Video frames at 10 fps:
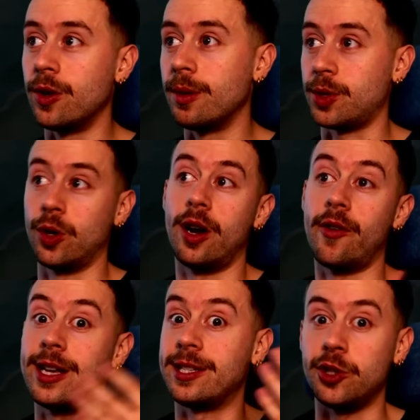orbs, or
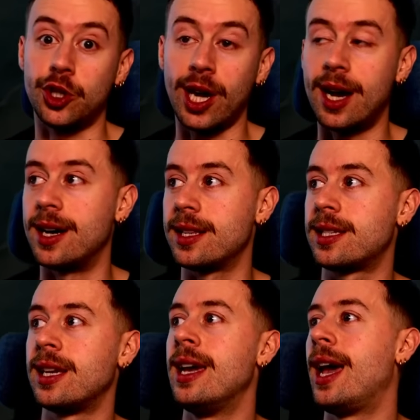horizon
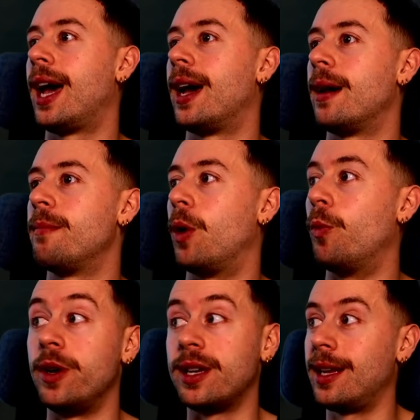shards,
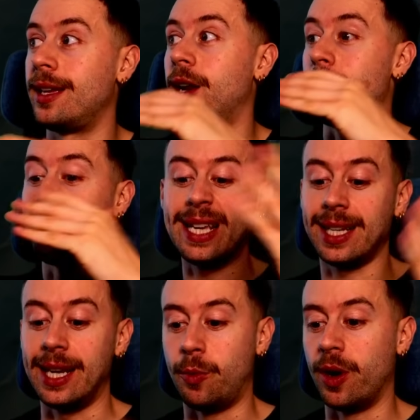would, you know,
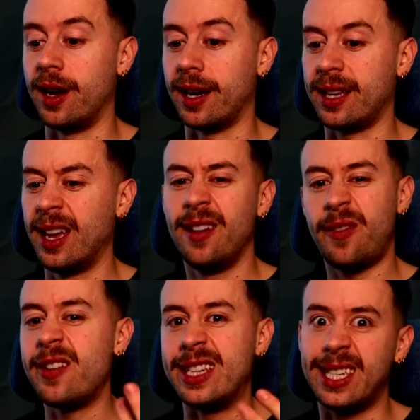basically work
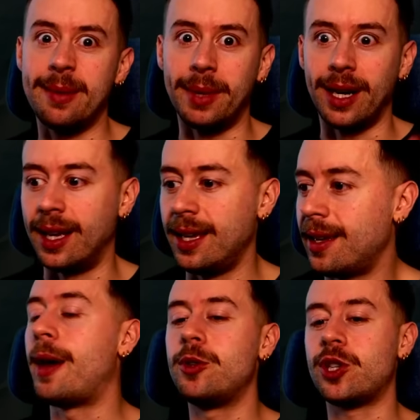very similarly.
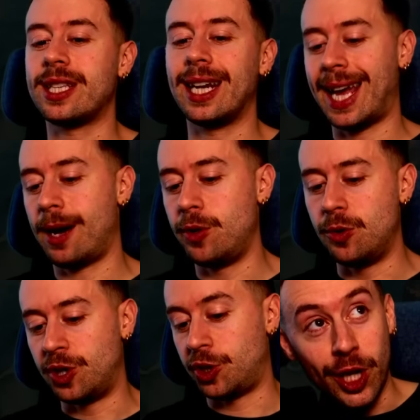They would just allow you
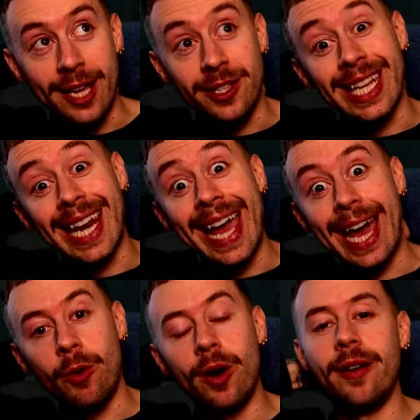to change the
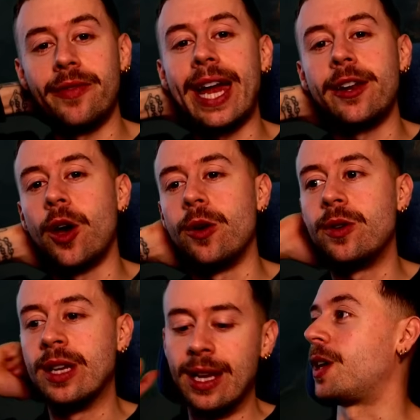layout of that
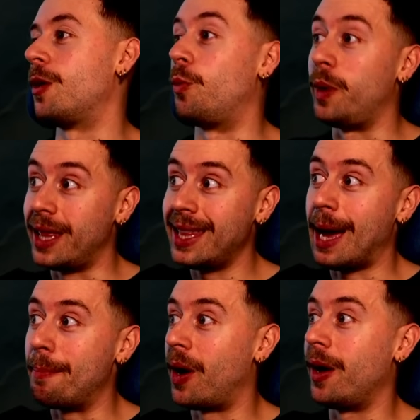node. So within
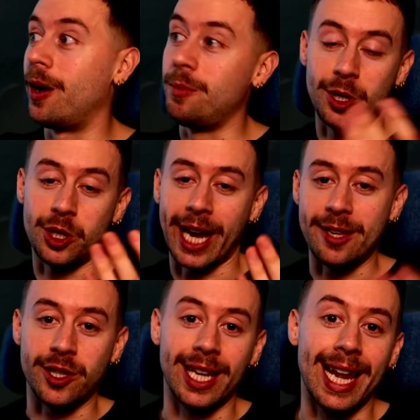that biome, you could
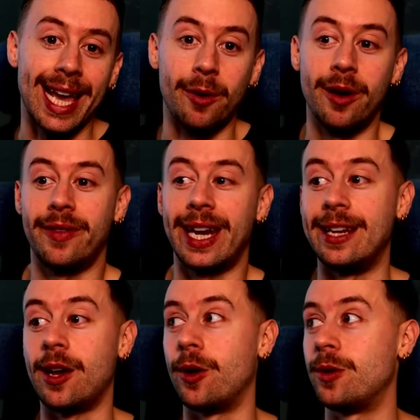change the layout of any
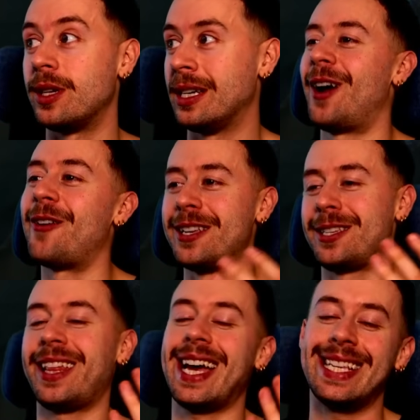node. All right,
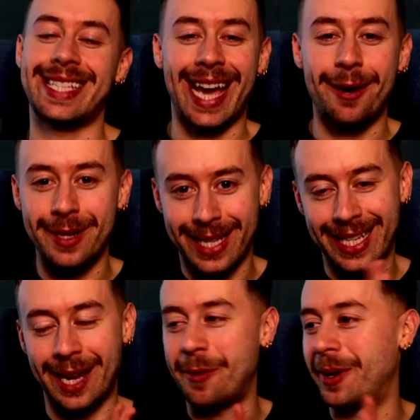so that is towers.
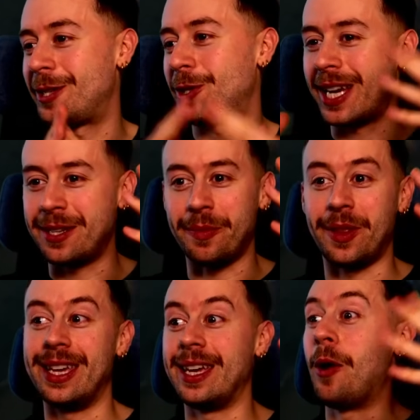That's how I wanted to change up
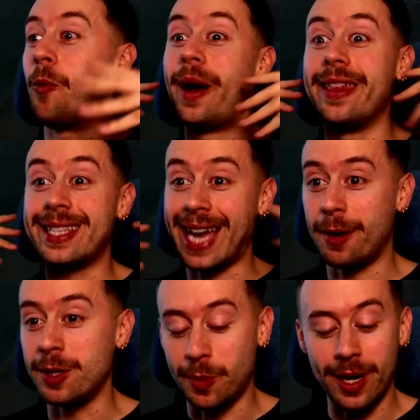the way that
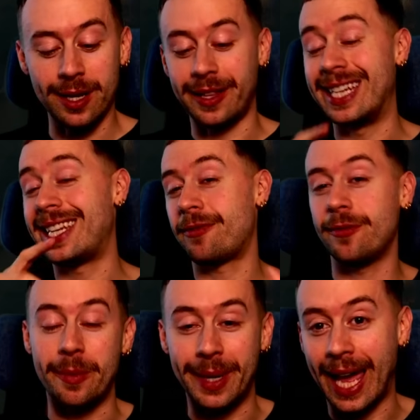towers work. So they're
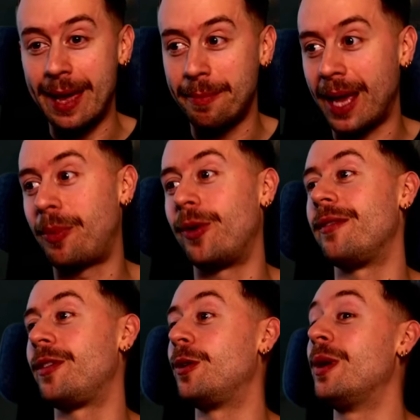different from a gameplay point
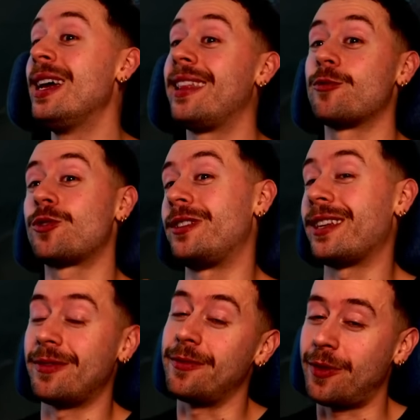of view. They're also
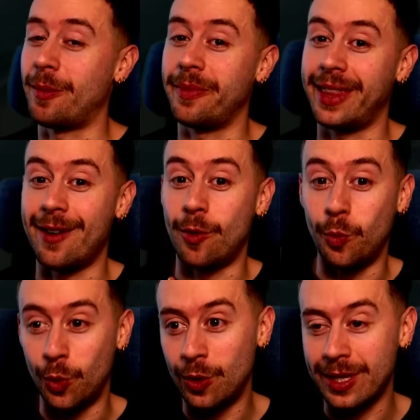different from their
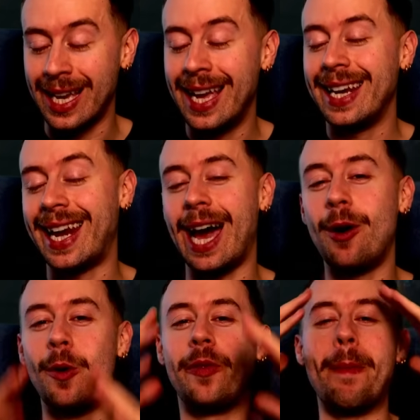rewards.
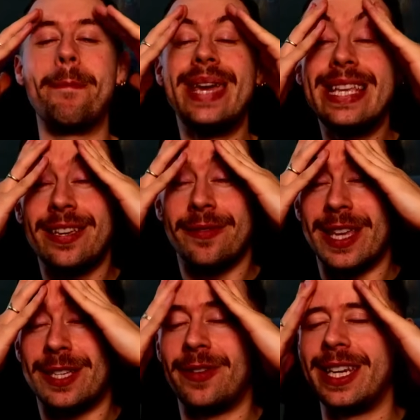Now, the meat of
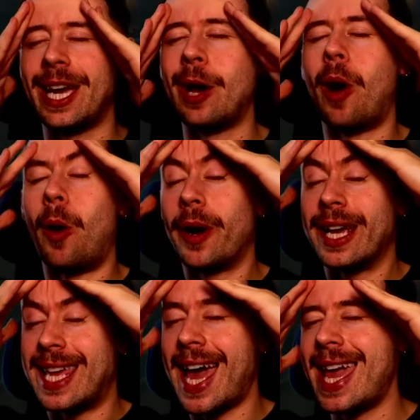this video, I want
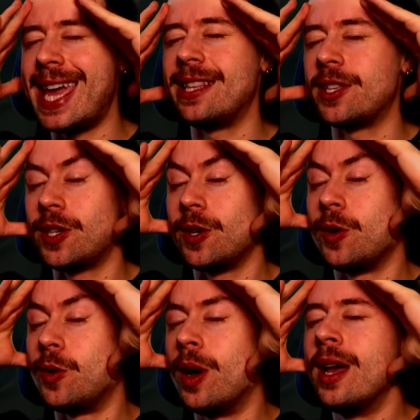to get
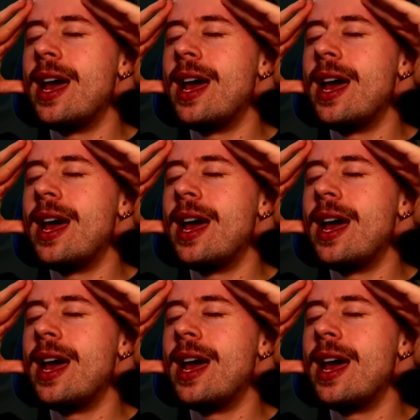into